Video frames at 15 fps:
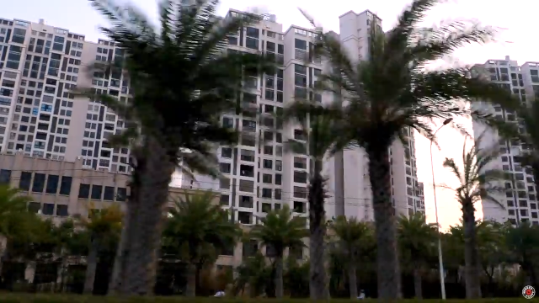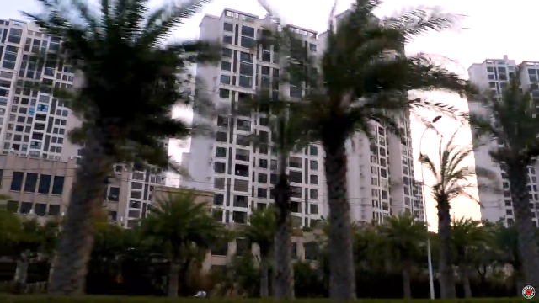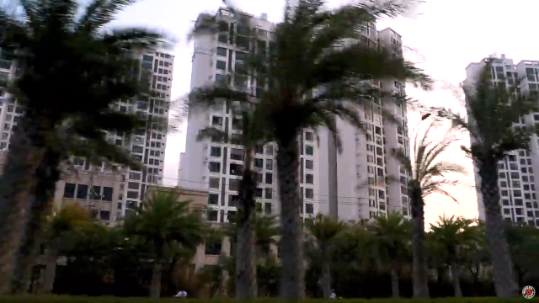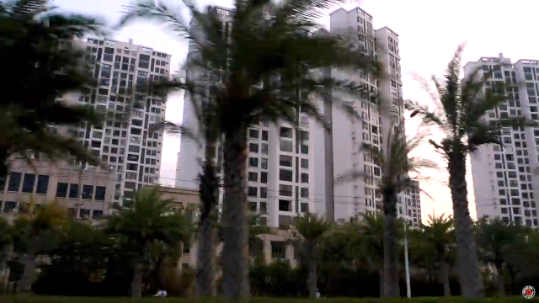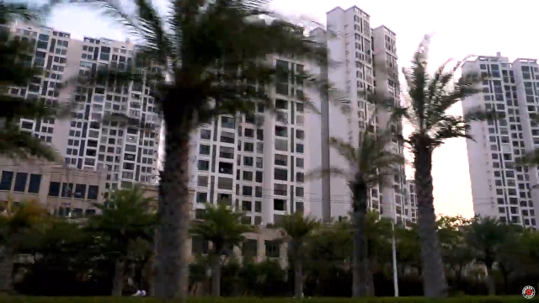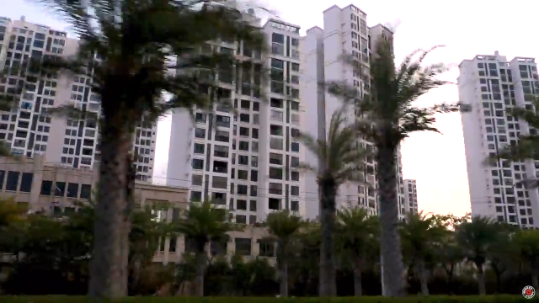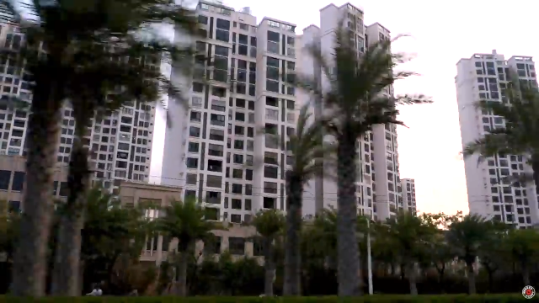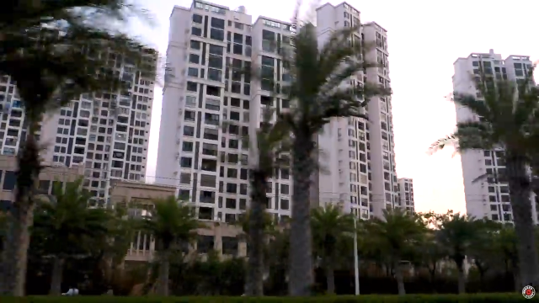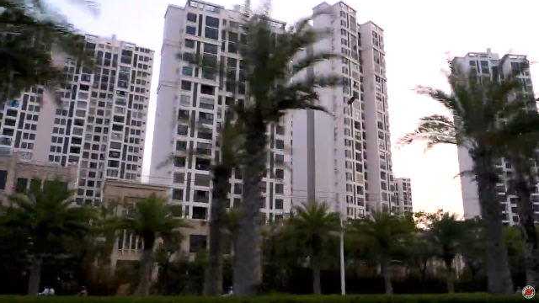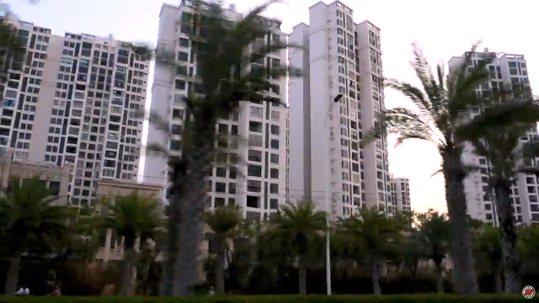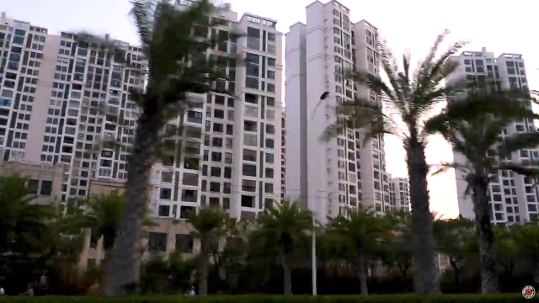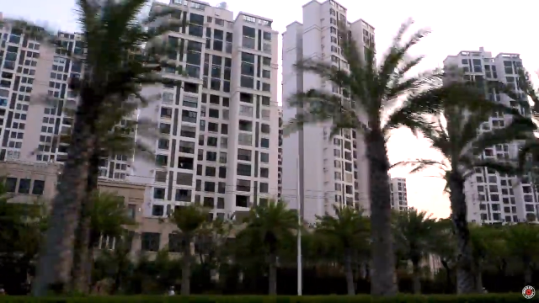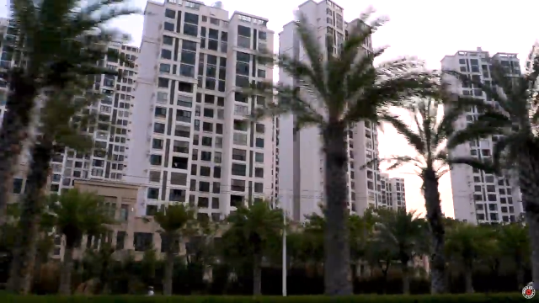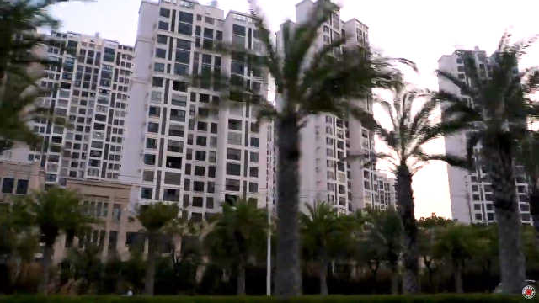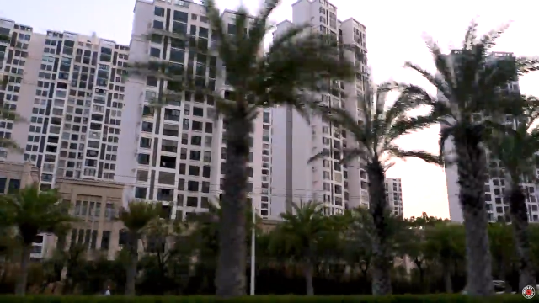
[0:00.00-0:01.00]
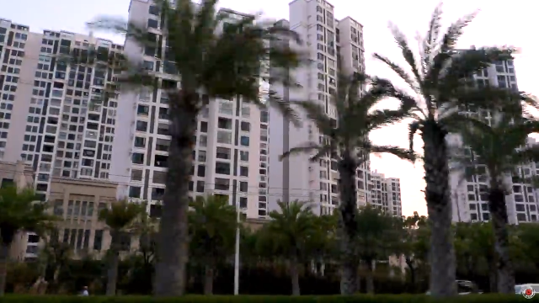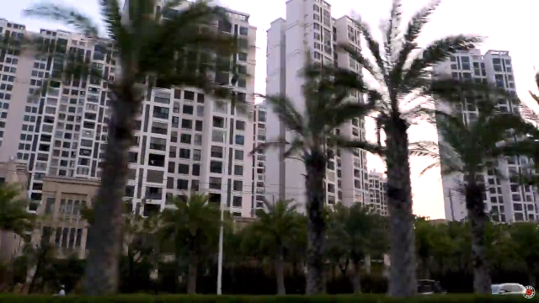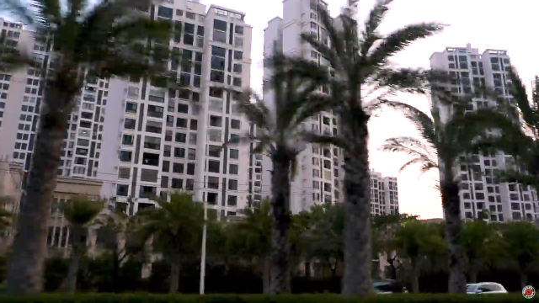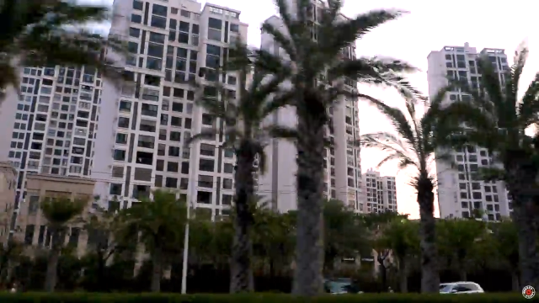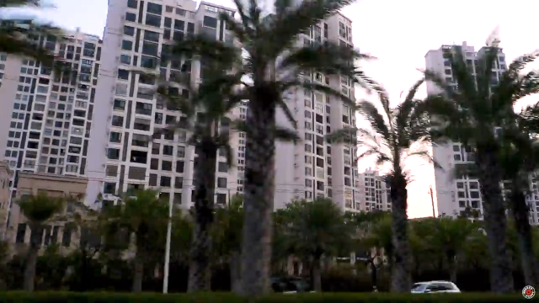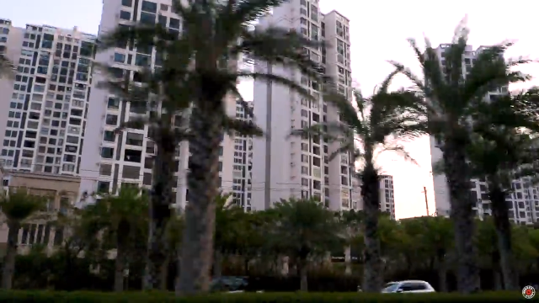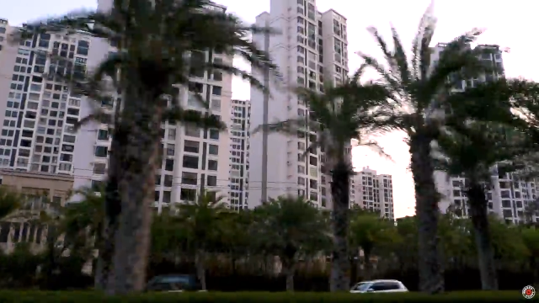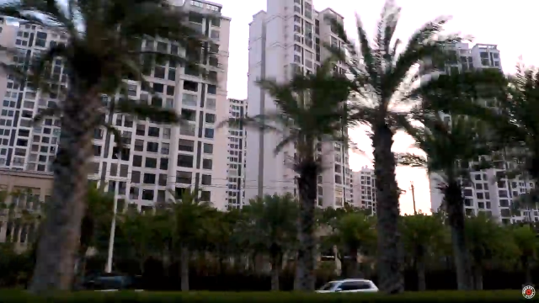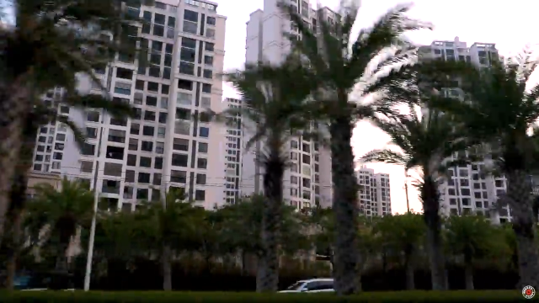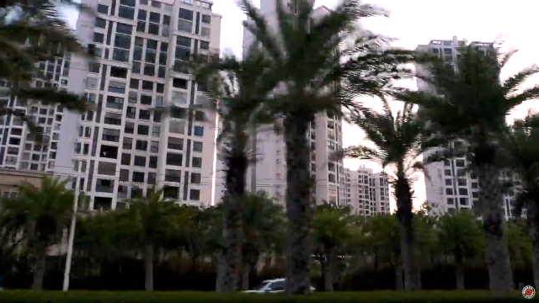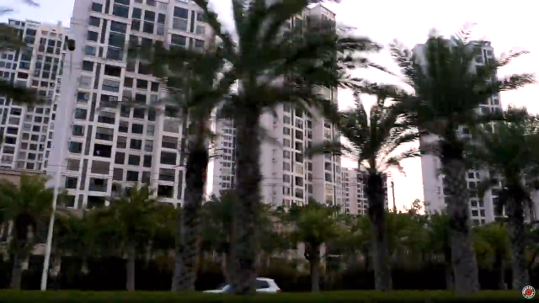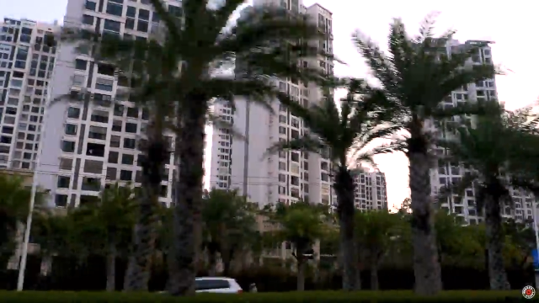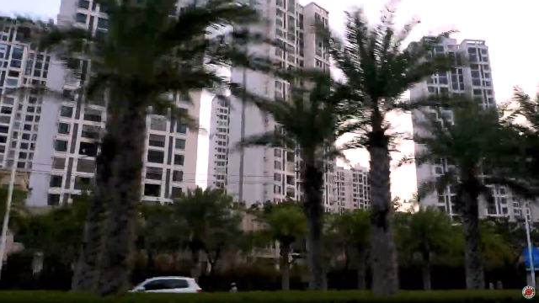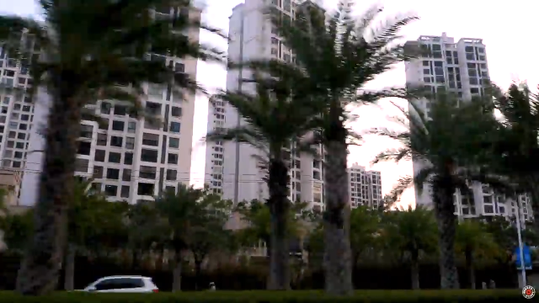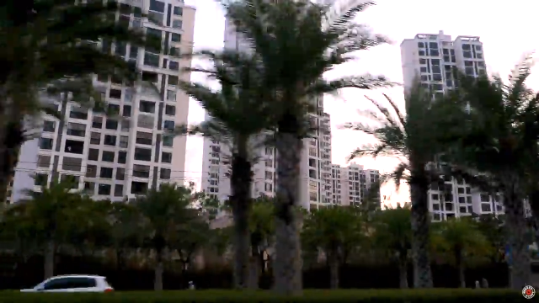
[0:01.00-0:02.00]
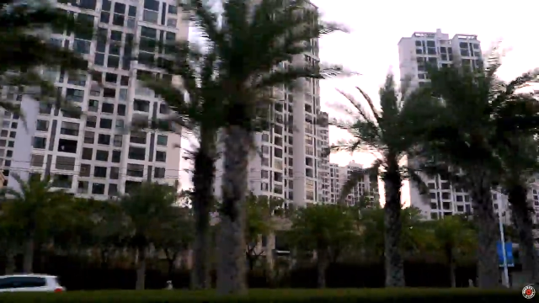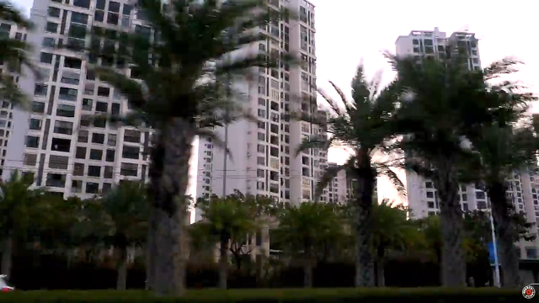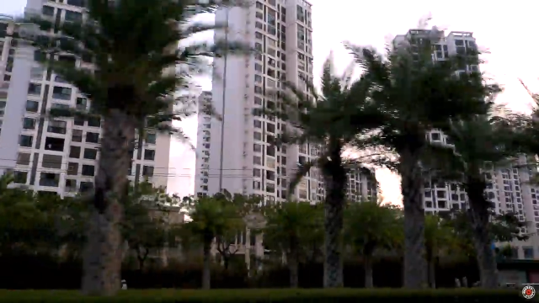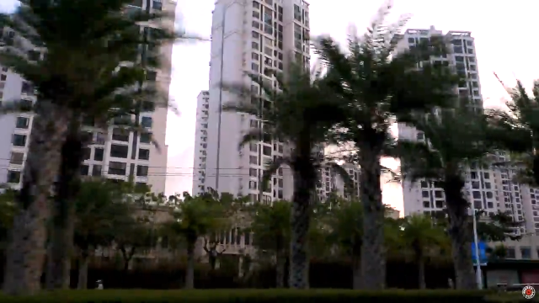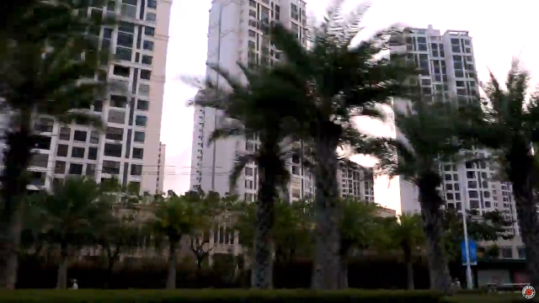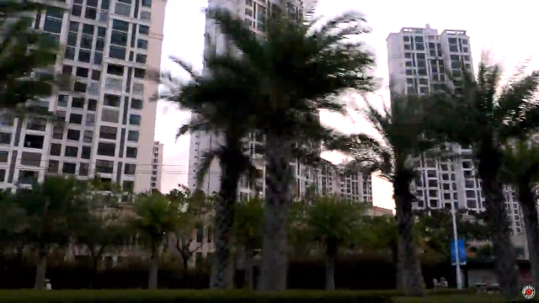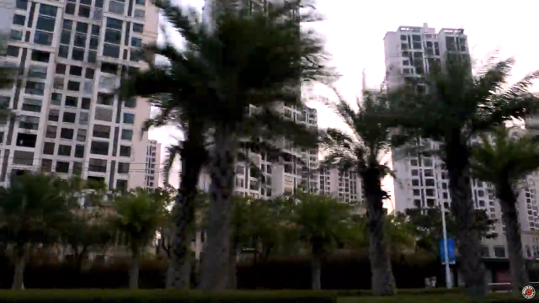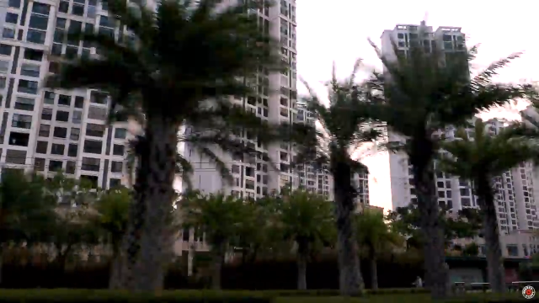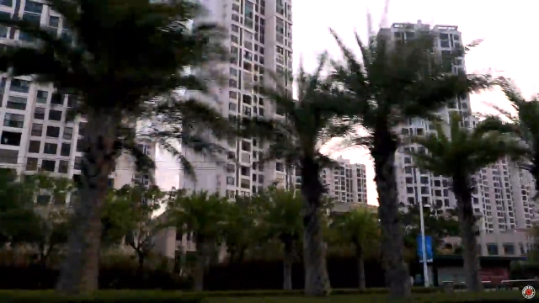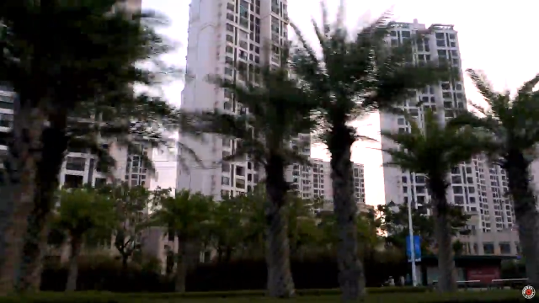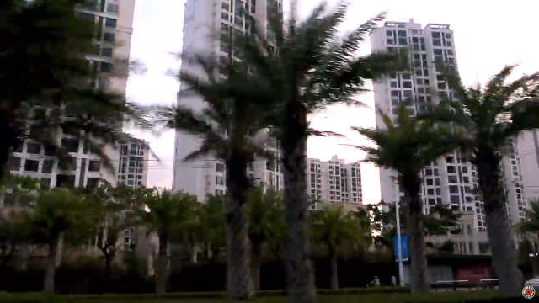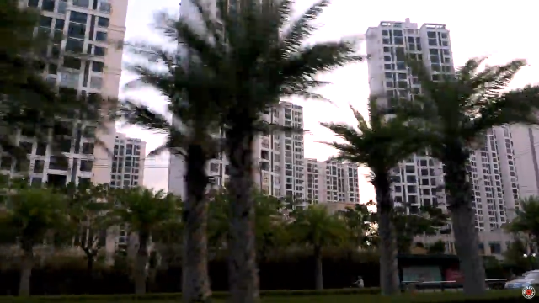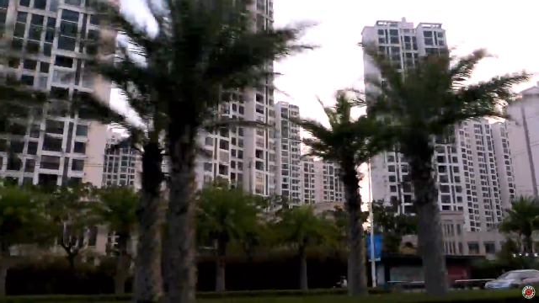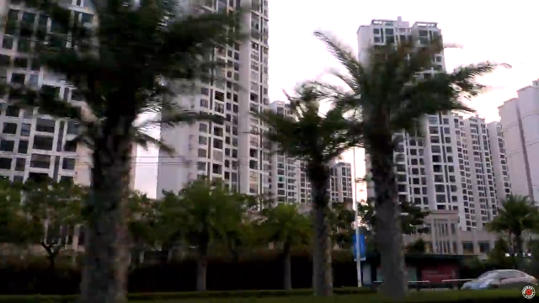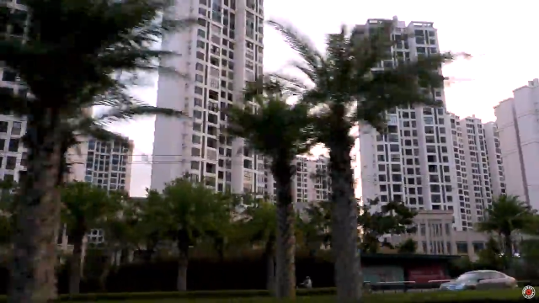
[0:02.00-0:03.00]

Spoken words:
Nobody's mouth can be seen.